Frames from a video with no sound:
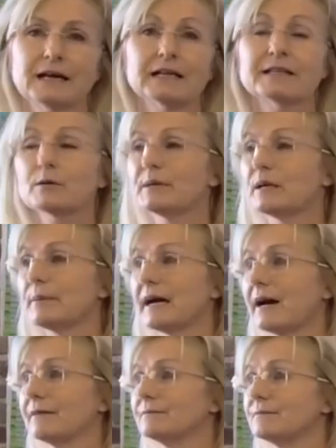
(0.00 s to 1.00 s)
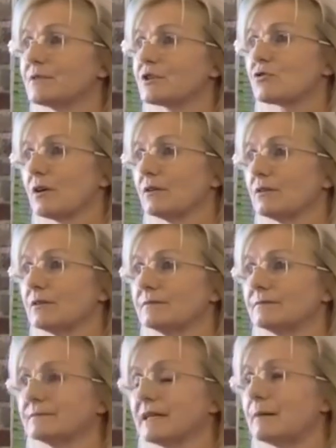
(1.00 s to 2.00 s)
a little bit about
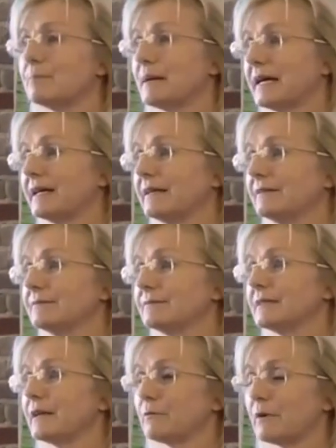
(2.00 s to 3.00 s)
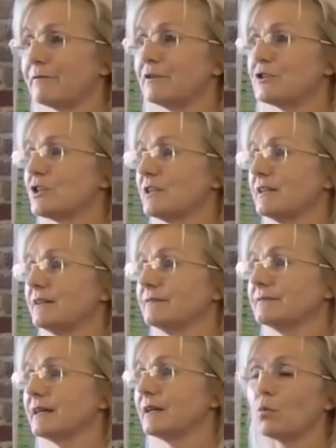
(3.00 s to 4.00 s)
struggle and pain and refugee
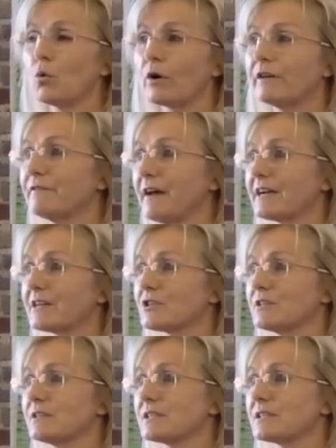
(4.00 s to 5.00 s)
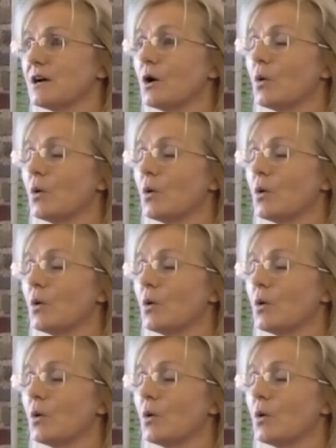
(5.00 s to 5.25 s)
and warring factions,